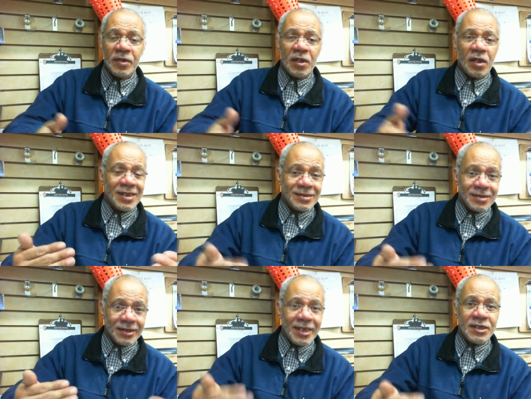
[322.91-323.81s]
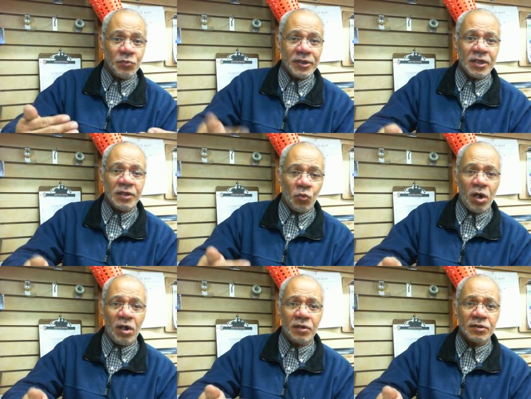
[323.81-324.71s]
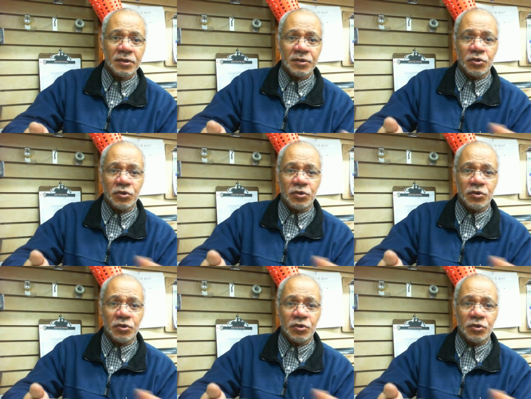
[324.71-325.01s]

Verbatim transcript: uh, insulation within the walls,